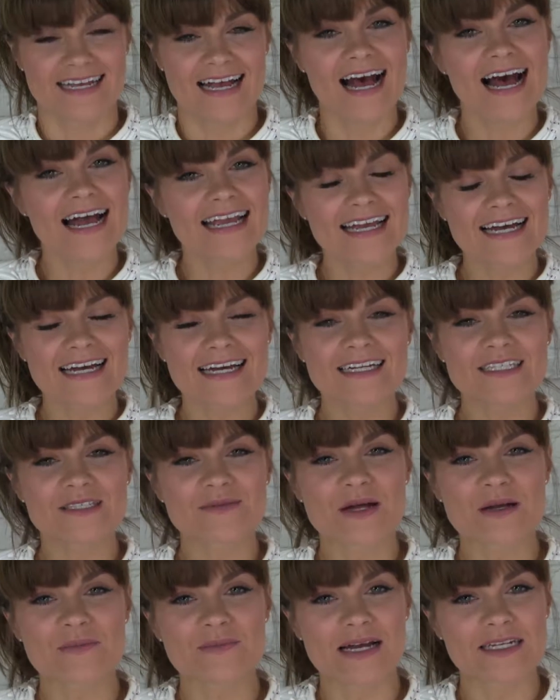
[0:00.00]
Hi guys,
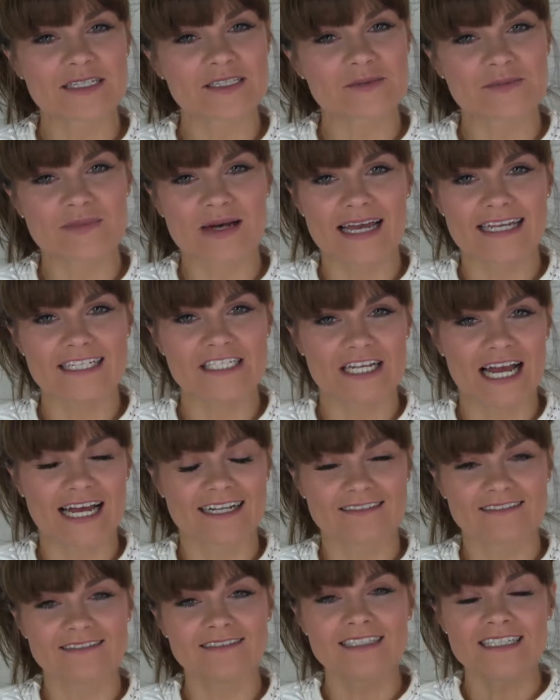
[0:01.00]
welcome back to my
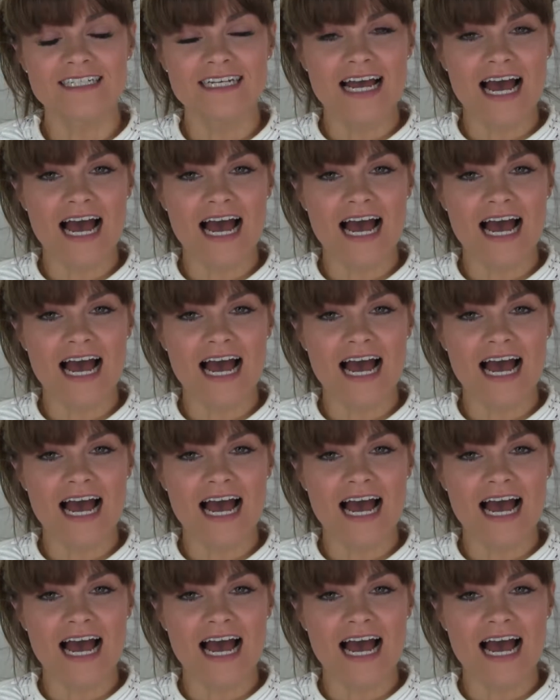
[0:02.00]
channel.